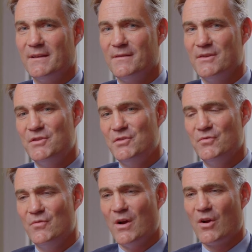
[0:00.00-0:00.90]
that
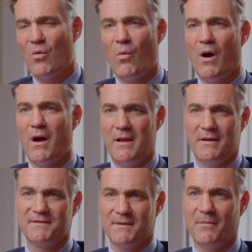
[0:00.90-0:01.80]
you
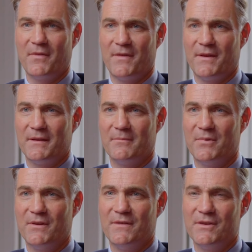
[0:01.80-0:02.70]
acquire something,
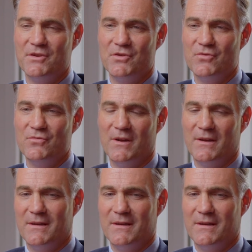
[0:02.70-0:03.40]
but that you